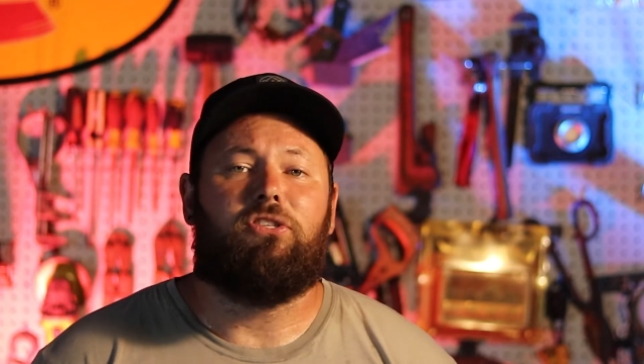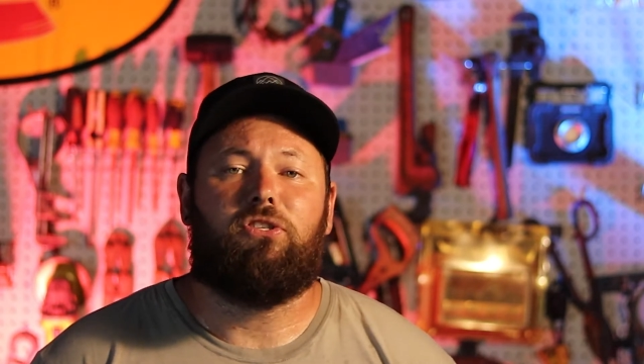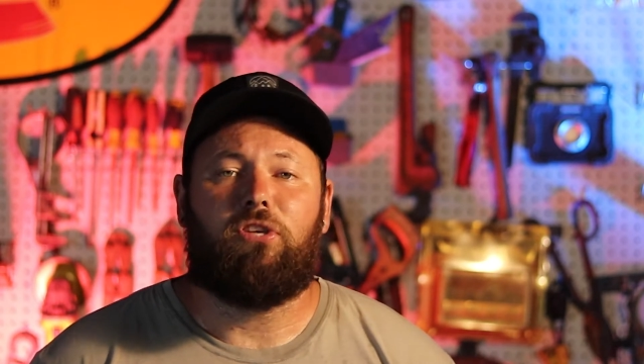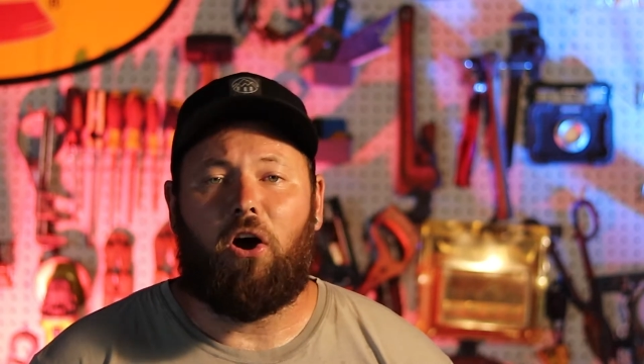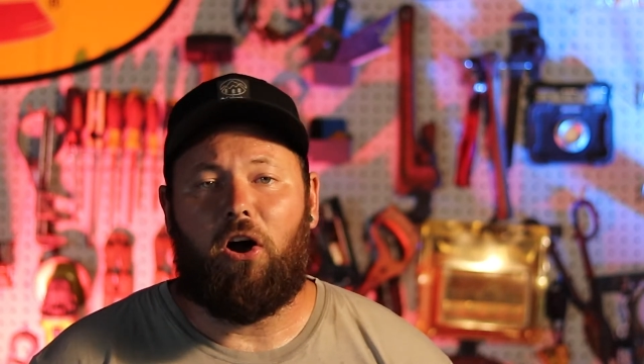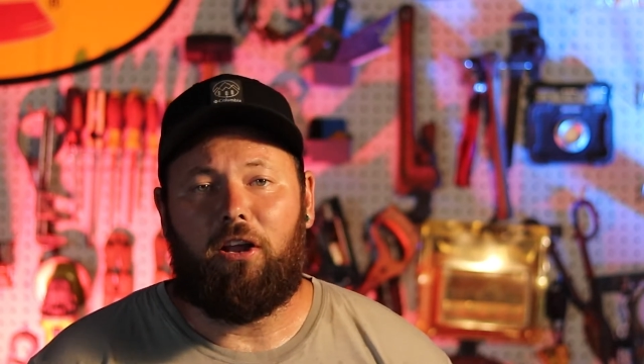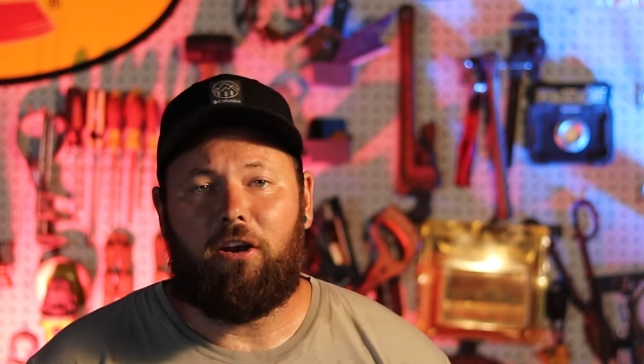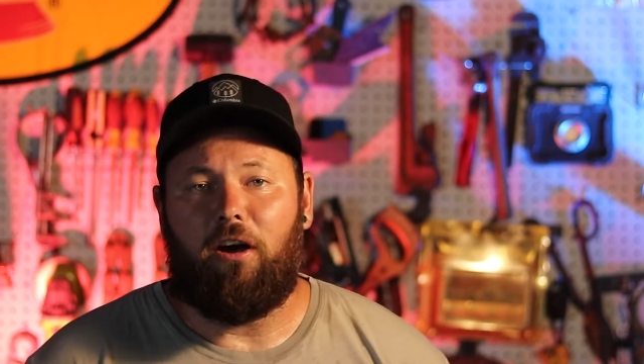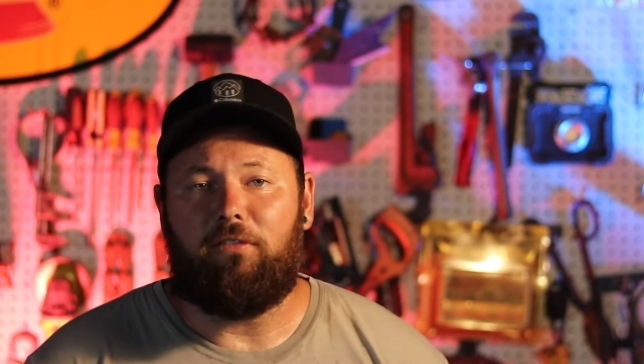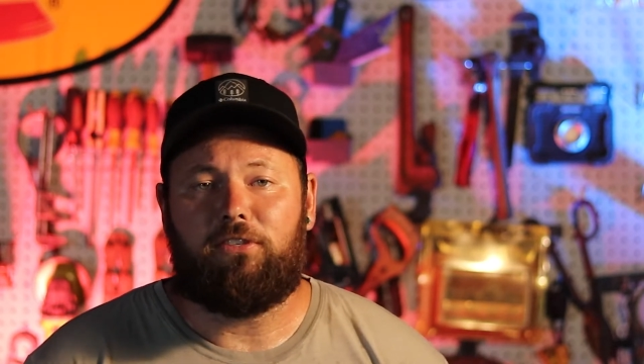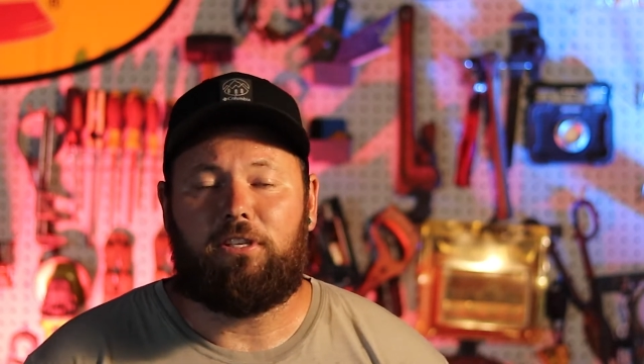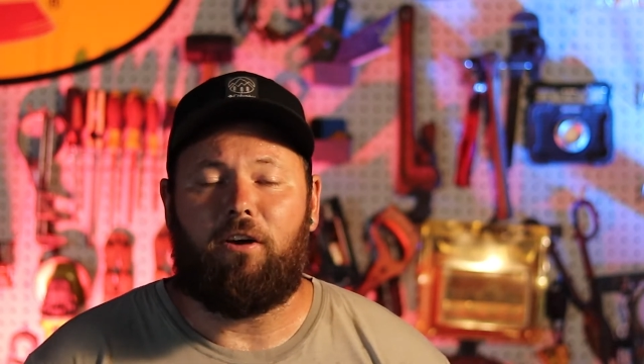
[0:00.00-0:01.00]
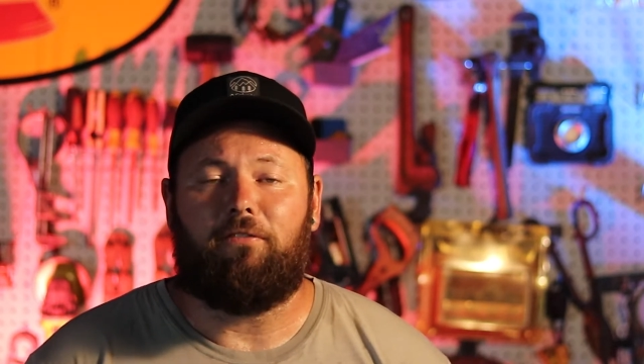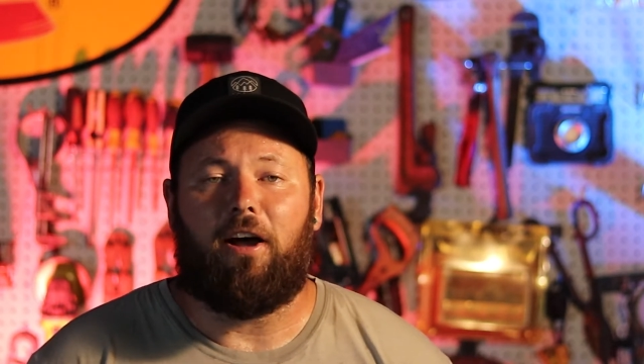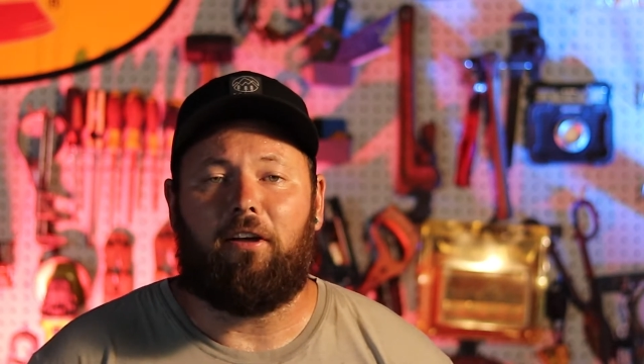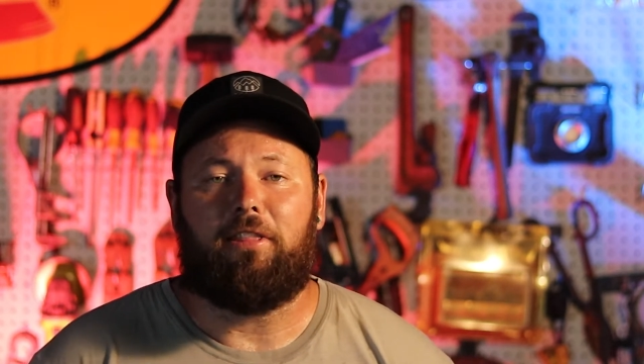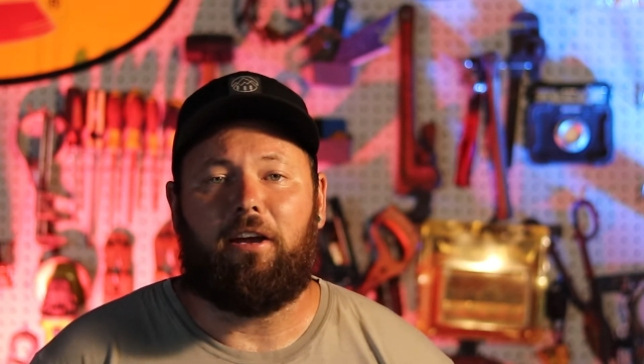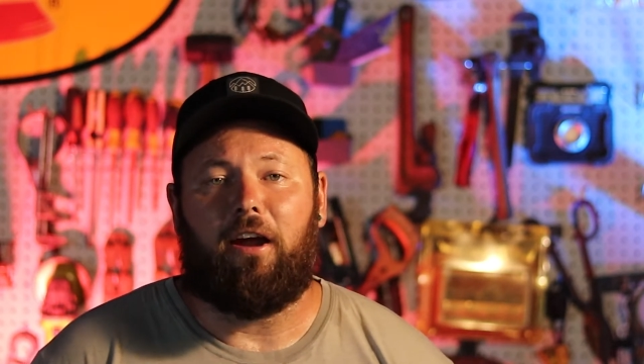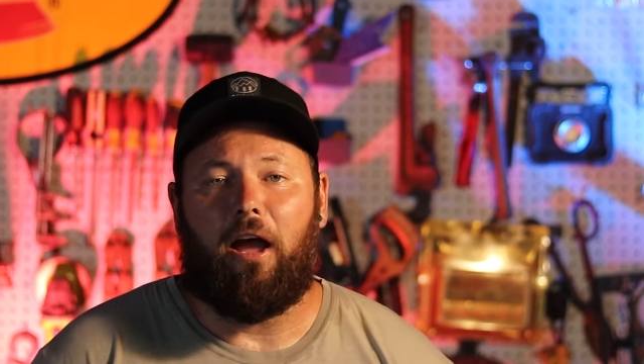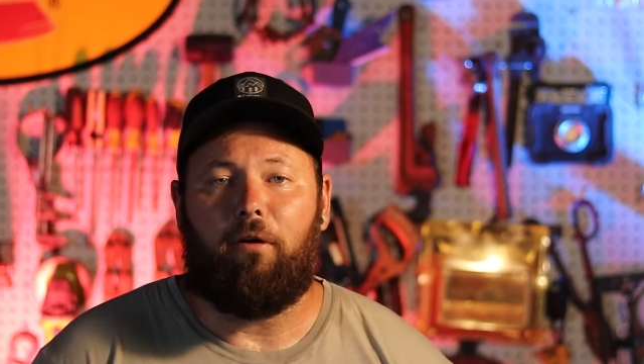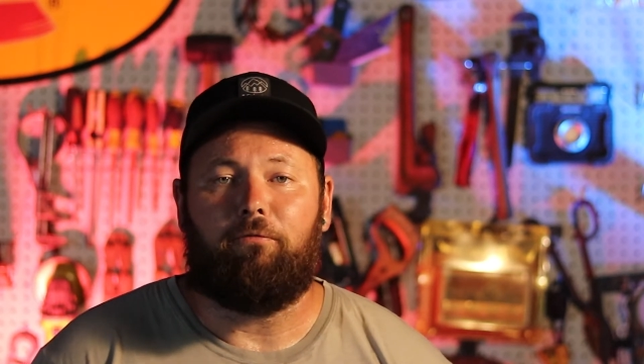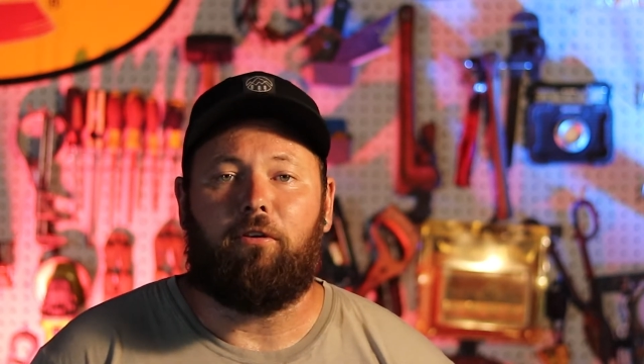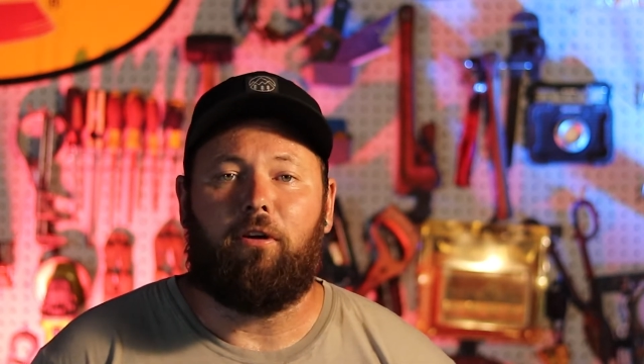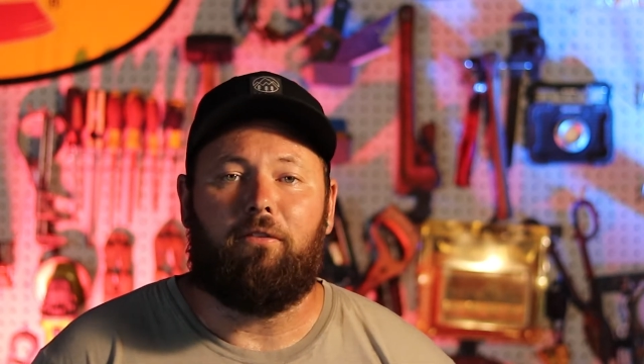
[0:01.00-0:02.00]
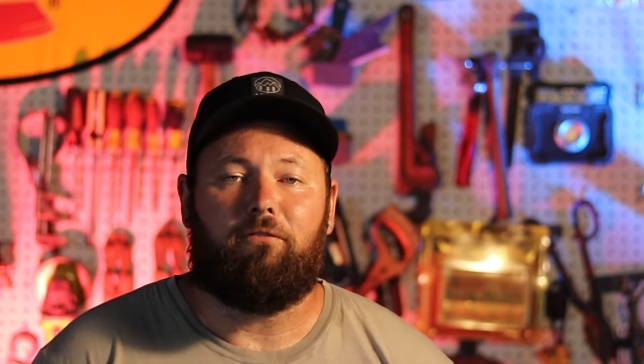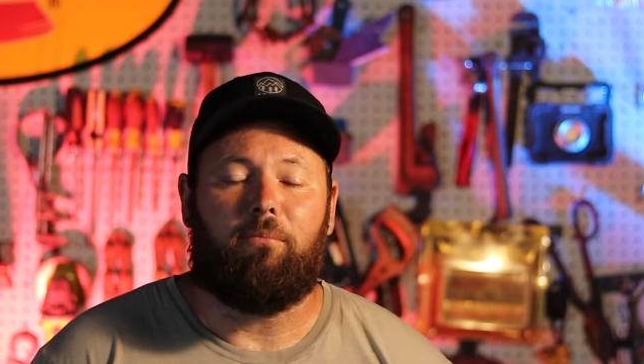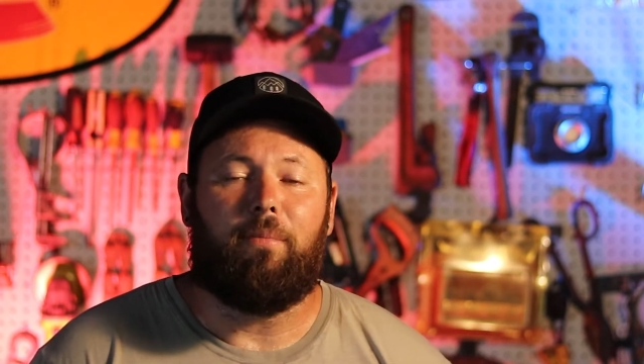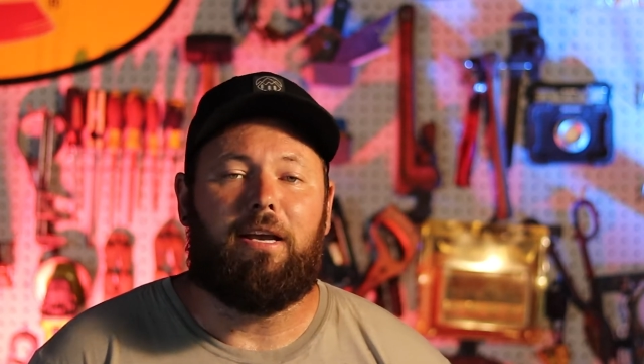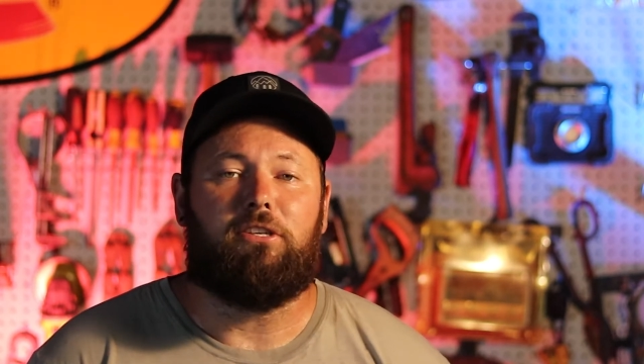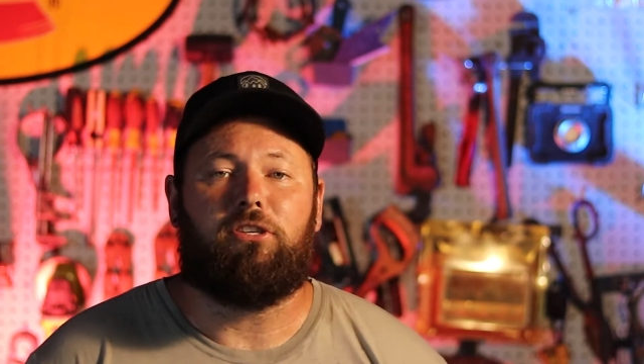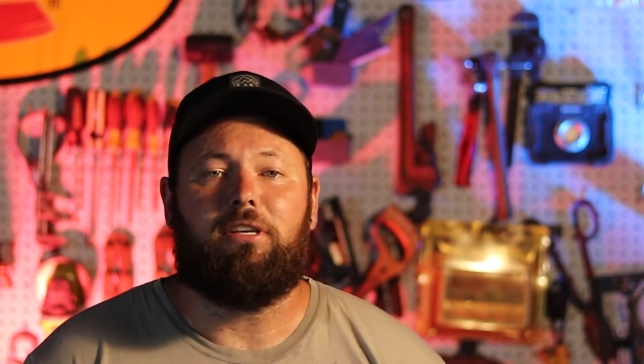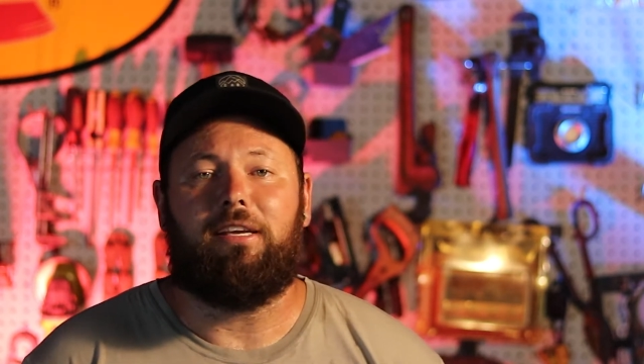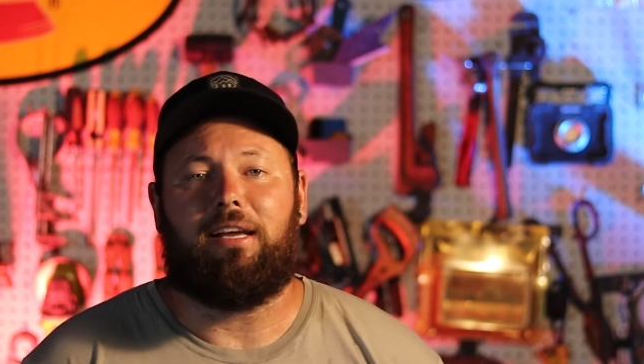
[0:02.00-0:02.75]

ton of stuff out there, helpful information.